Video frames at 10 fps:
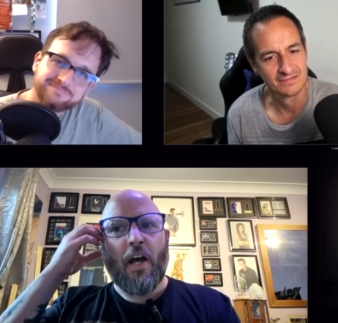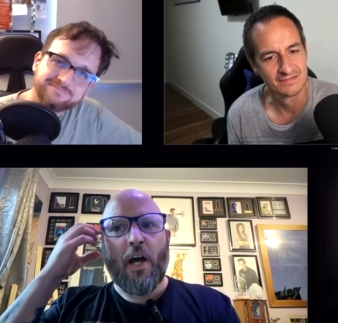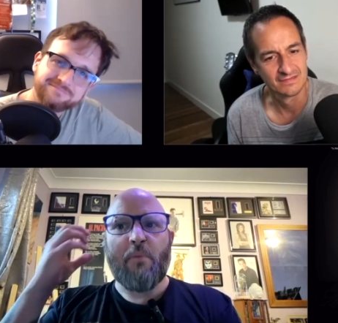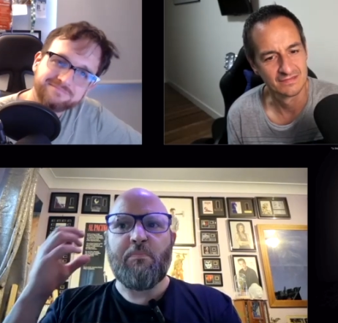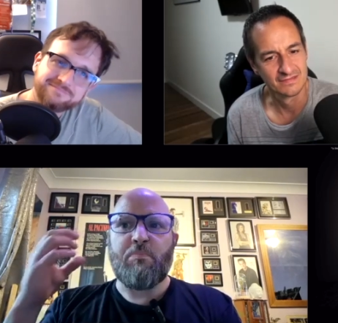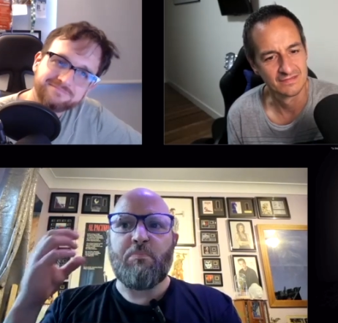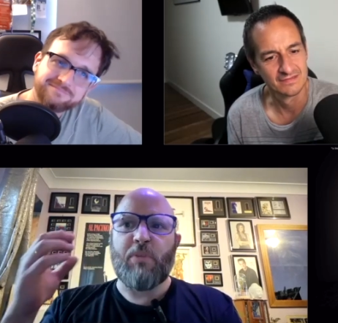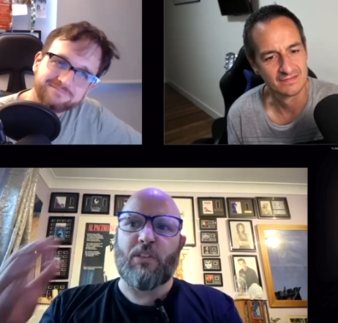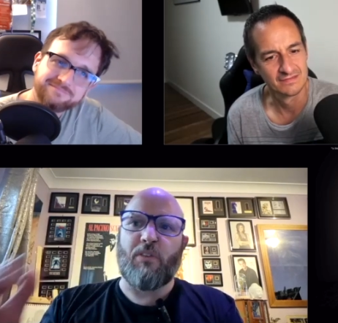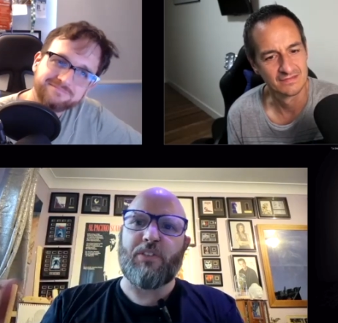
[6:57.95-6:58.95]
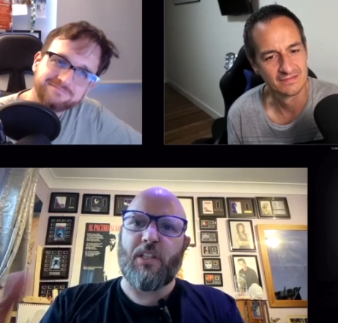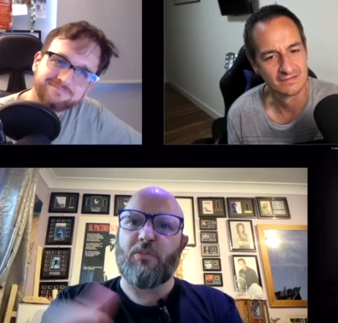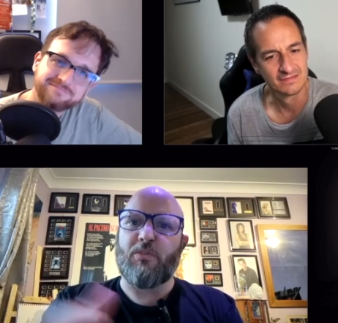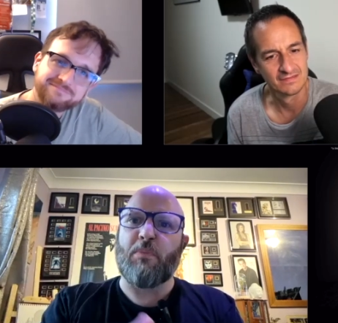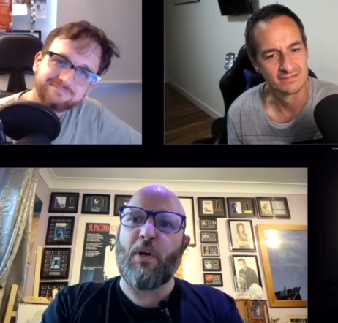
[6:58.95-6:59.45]
Speaker 1: Um, because obviously
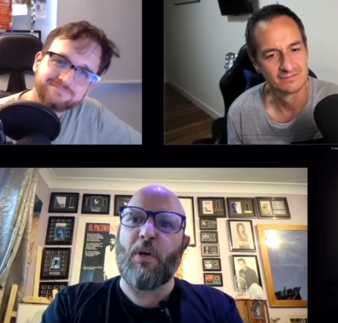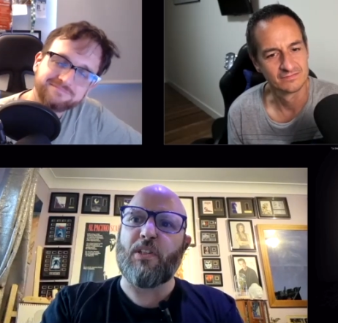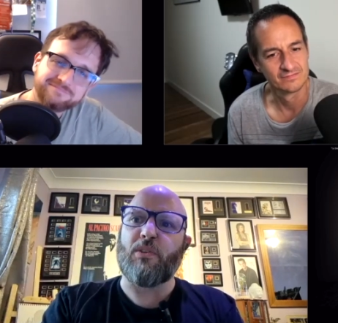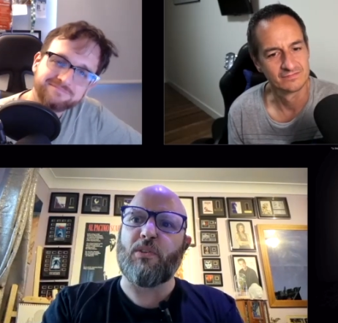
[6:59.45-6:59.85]
there's the personal